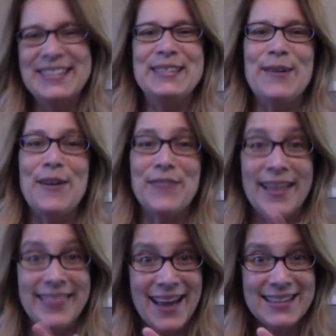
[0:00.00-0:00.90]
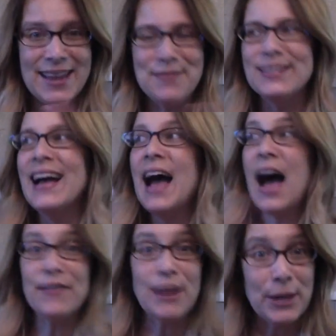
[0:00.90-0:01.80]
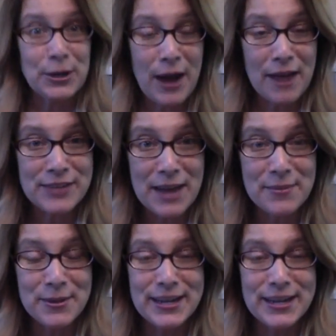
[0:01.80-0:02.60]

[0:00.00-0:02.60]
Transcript: So I've got that table. I've got my craft table